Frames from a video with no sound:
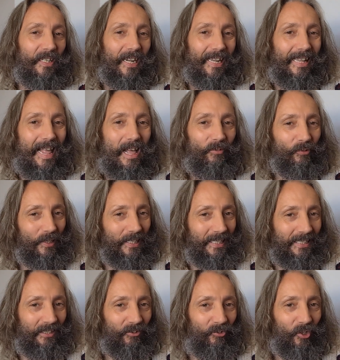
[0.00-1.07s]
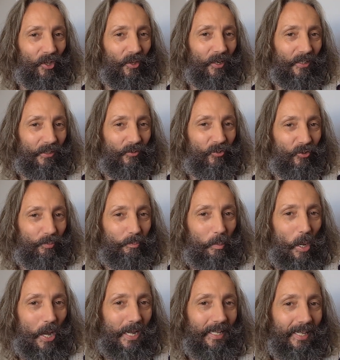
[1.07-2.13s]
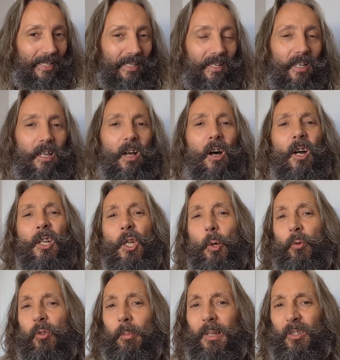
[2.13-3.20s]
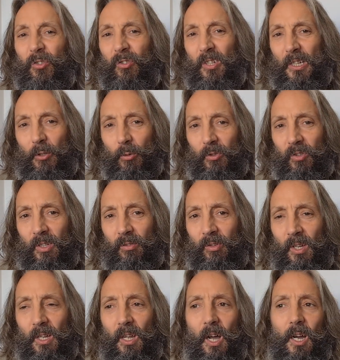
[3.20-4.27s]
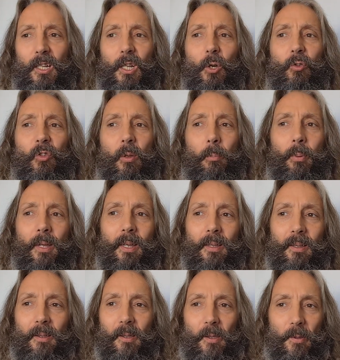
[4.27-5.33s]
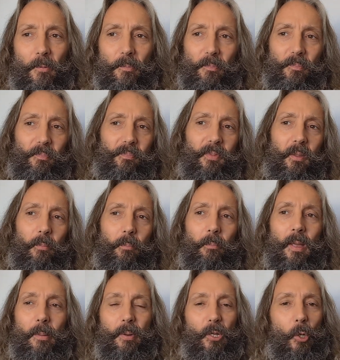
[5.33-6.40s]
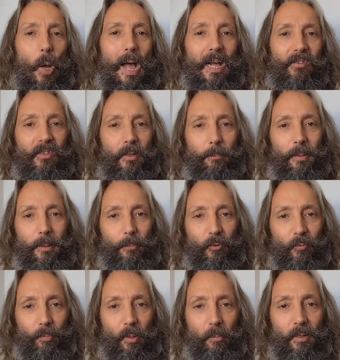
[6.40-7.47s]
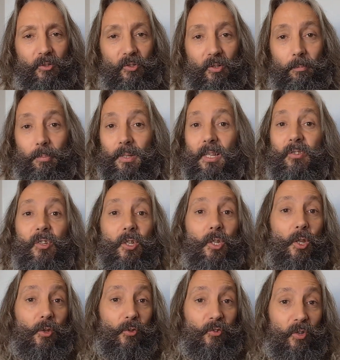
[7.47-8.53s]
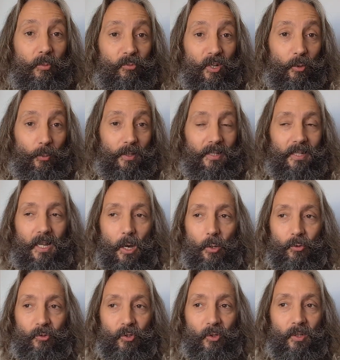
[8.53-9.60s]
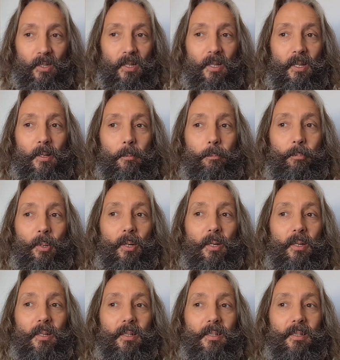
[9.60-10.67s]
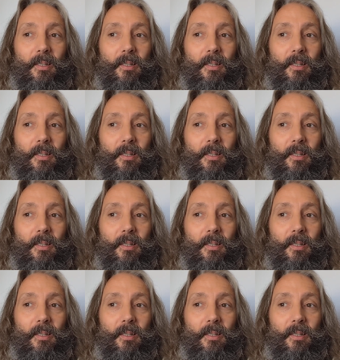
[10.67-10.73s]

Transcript: and are laughing at each other and smiling. I know it's a bit secretive. I know it's a bit maybe not asking people's permission, but that's another subject we can get onto. But